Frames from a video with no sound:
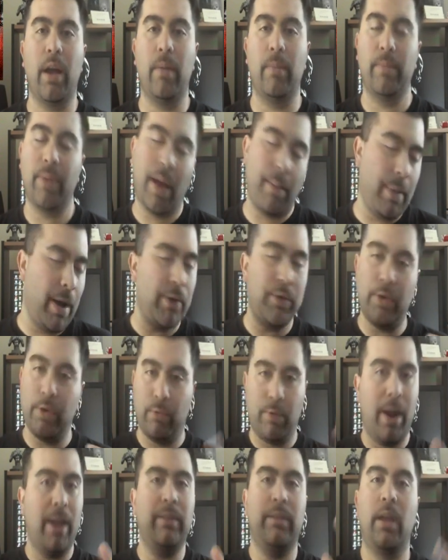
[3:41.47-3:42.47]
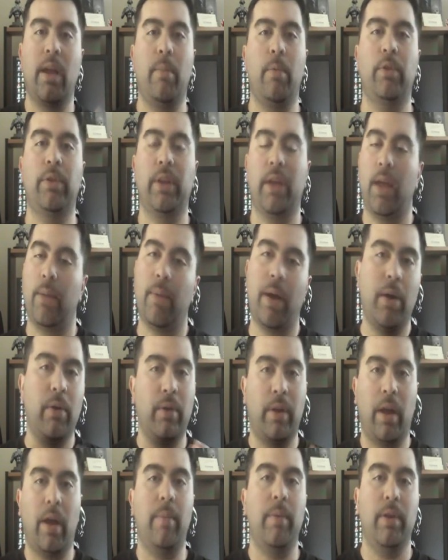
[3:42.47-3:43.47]
I'm, I'm actually ranting about the game. I
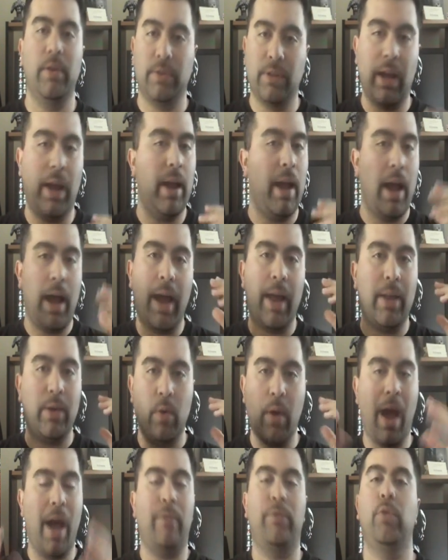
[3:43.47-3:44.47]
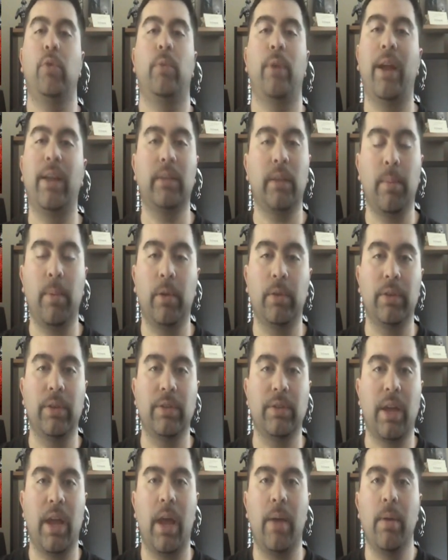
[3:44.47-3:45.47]
don't care because I, I eh, you have to rant about
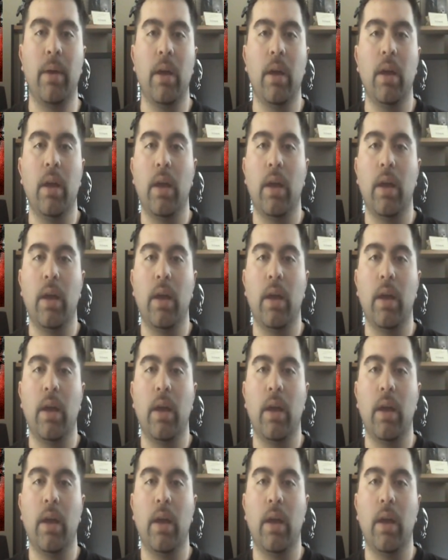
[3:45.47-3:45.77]
this game,